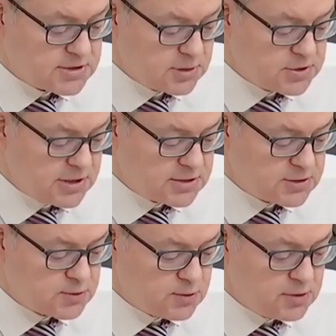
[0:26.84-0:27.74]
subject
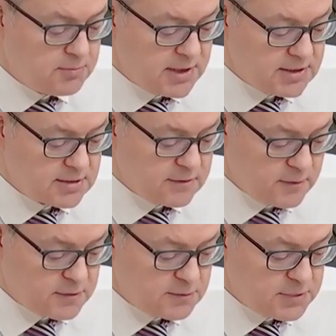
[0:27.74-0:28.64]
to the made
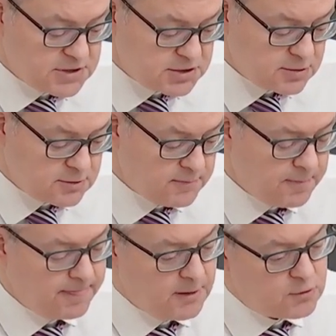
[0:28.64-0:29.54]
affirmative procedure.
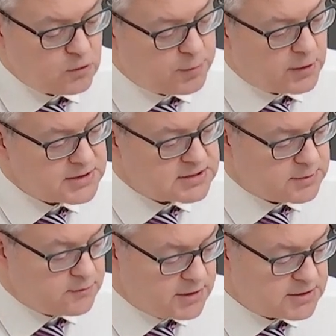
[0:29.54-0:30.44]
No points have
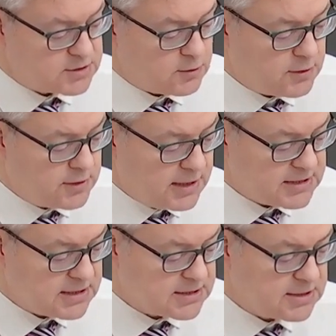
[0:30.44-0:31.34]
been raised on
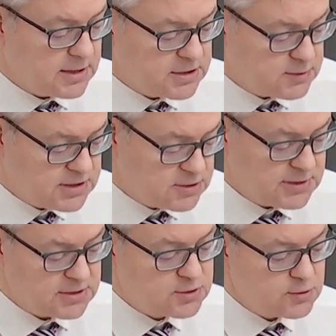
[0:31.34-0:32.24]
S S I twenty
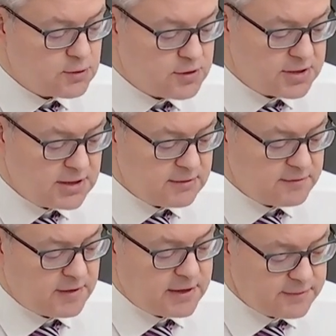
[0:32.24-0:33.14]
twenty-two three
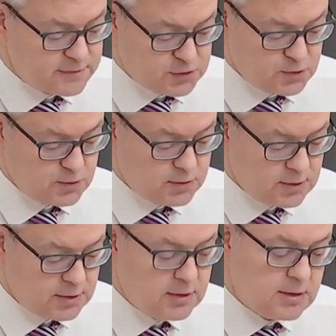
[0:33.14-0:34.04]
fifty-two.
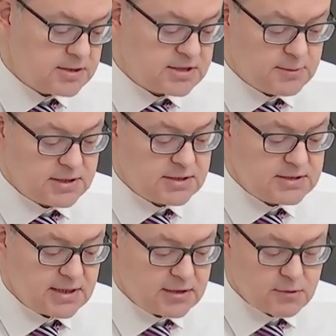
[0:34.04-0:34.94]
Is the committee
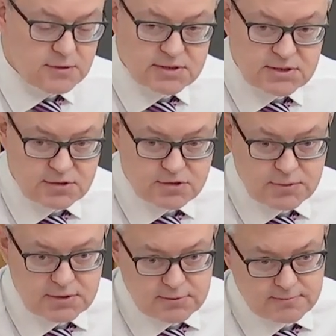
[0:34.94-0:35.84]
content with this instrument?